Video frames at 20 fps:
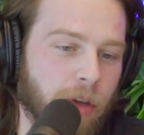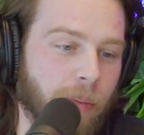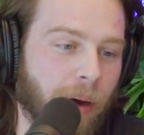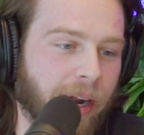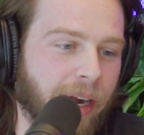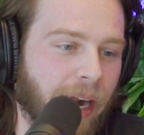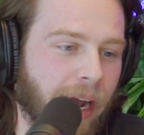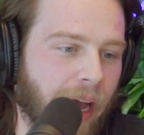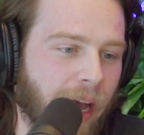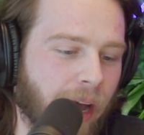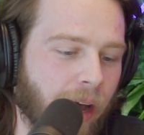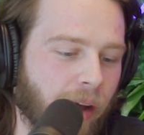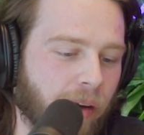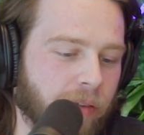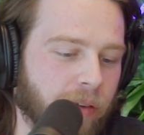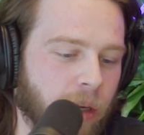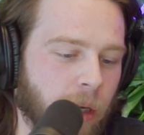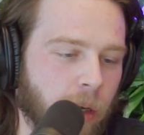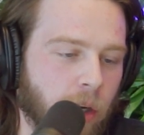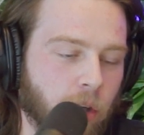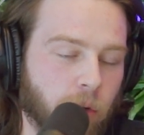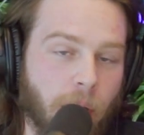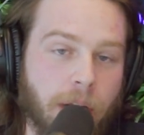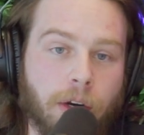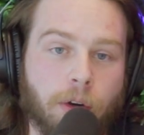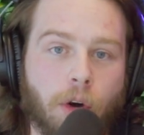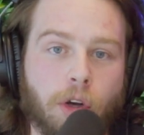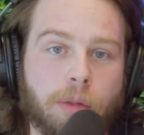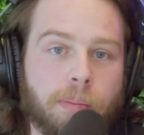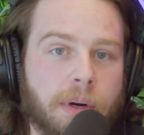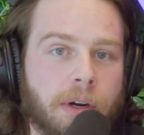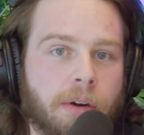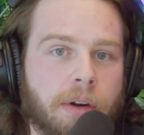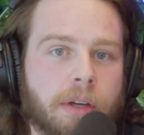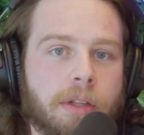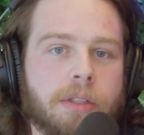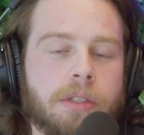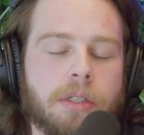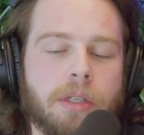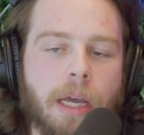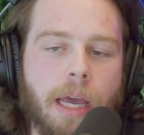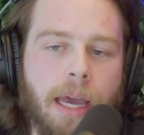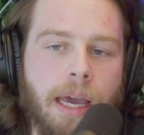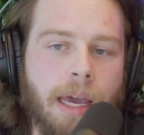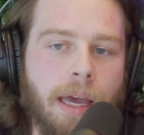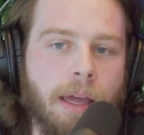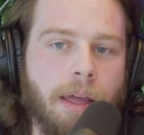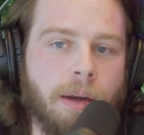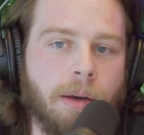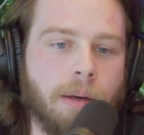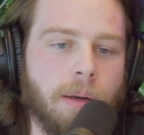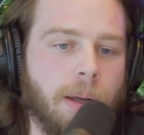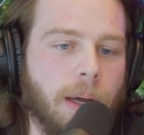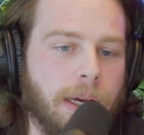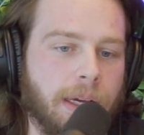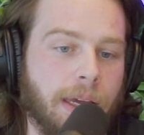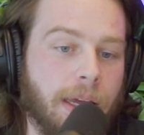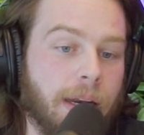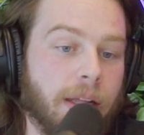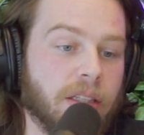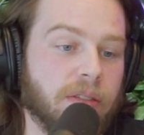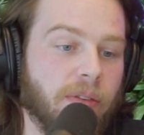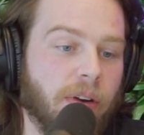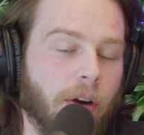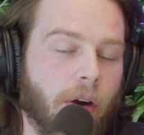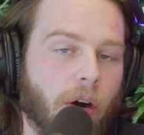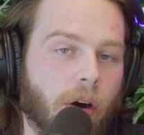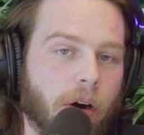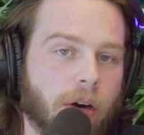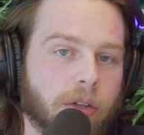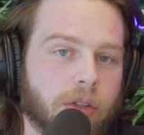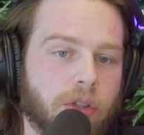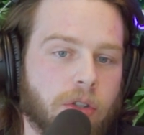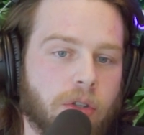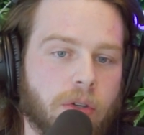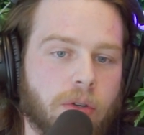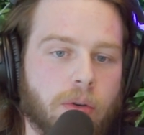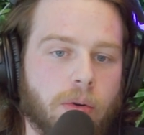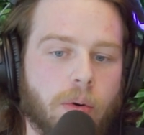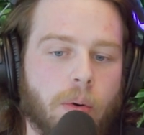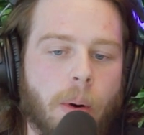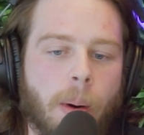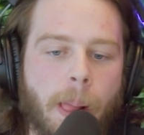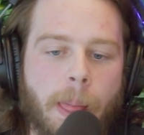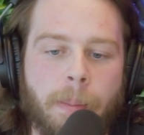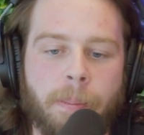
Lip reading: might have great growth periods, and again, it's very hard to